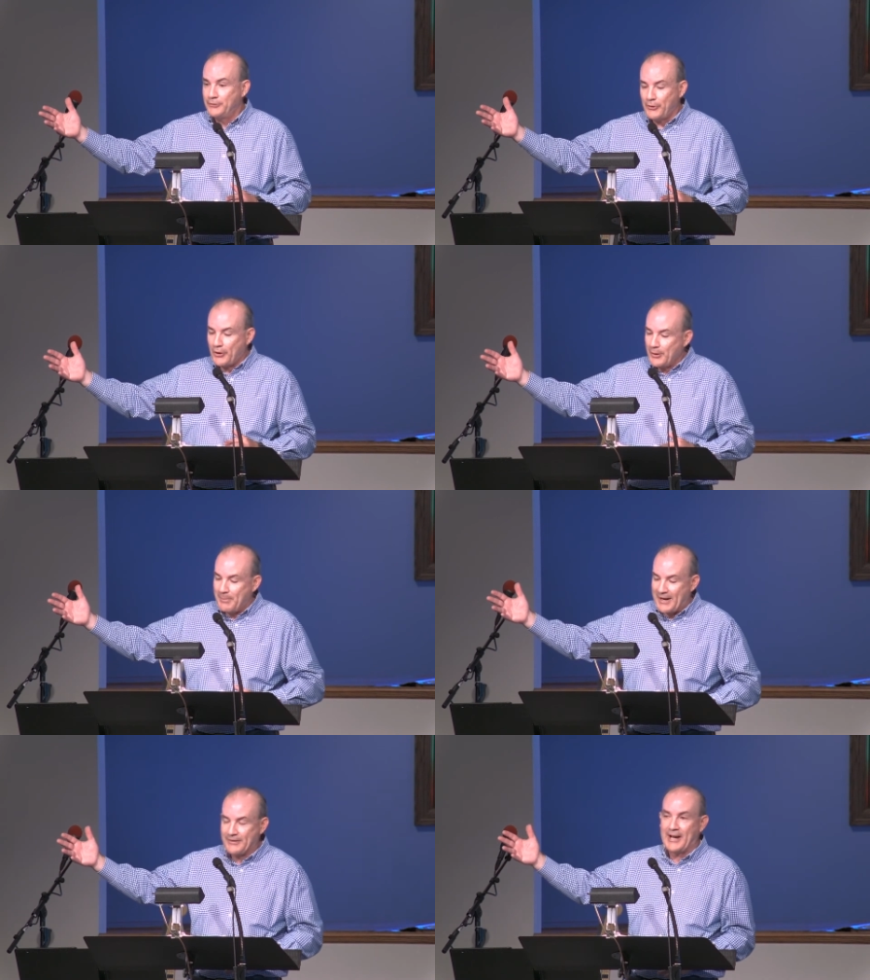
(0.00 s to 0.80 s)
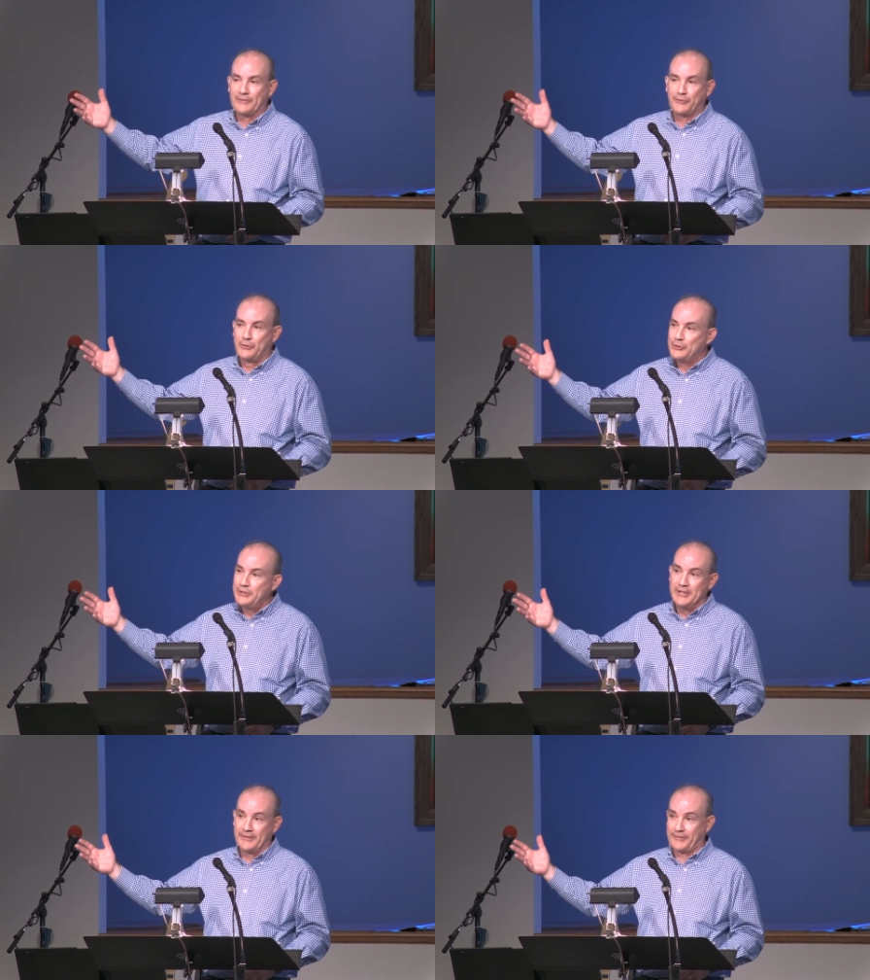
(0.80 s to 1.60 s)
You talk about God's
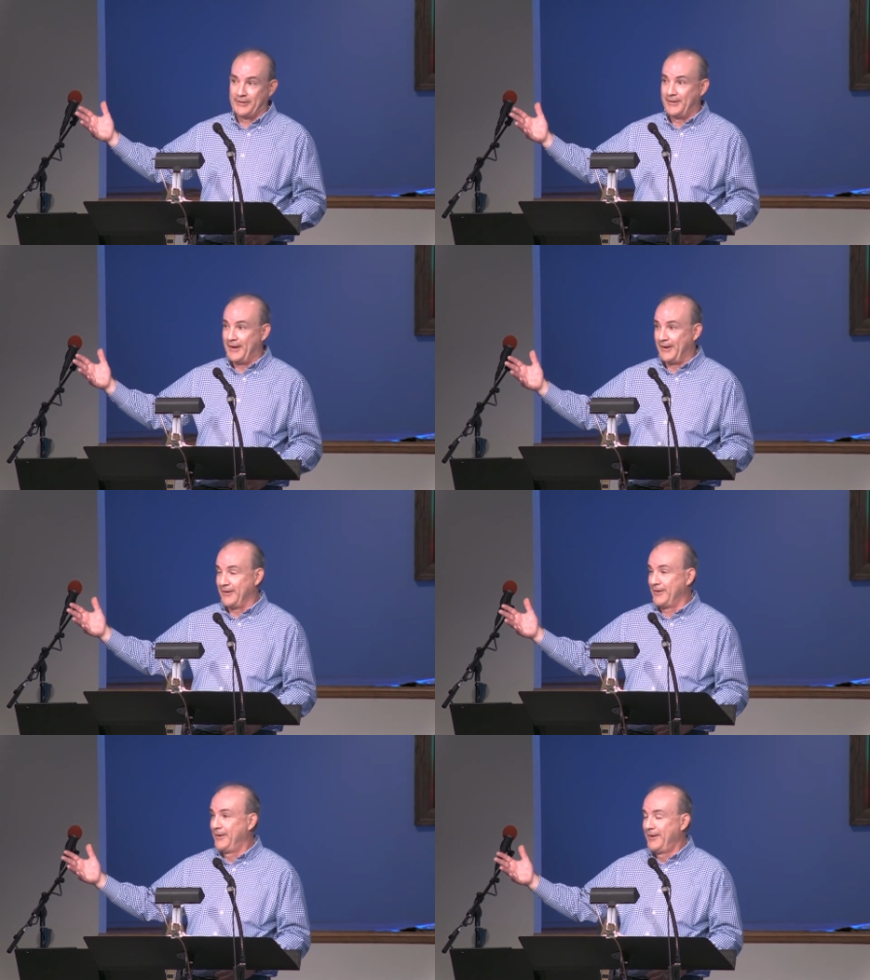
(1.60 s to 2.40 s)
goodness in there.